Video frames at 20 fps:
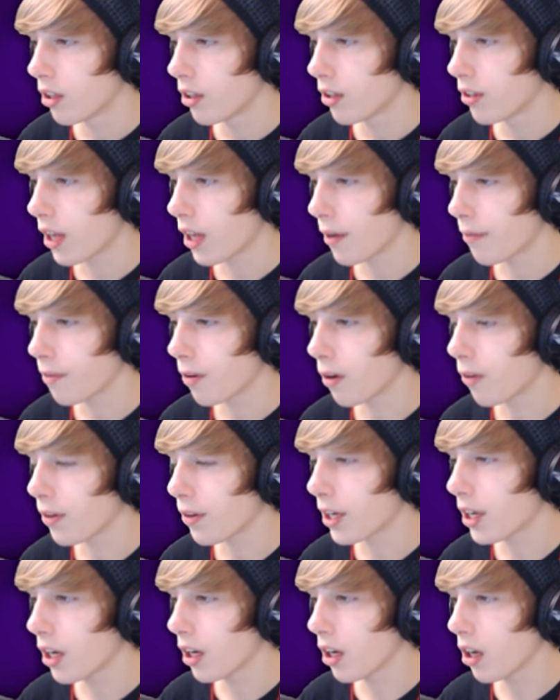Cypher over
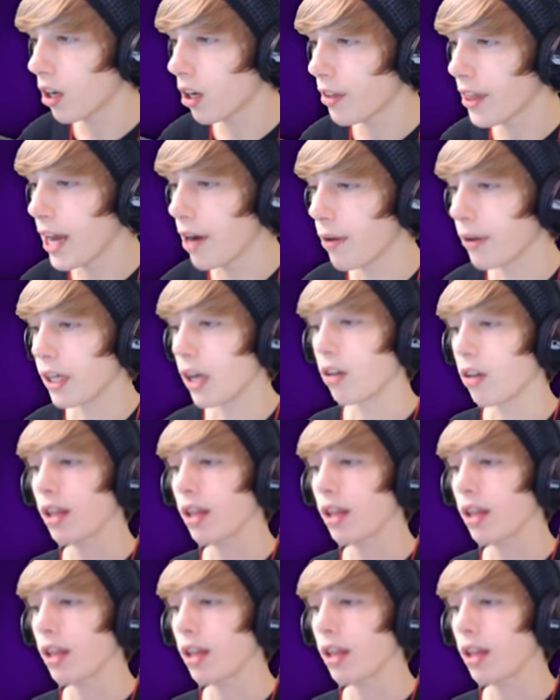here. There we go.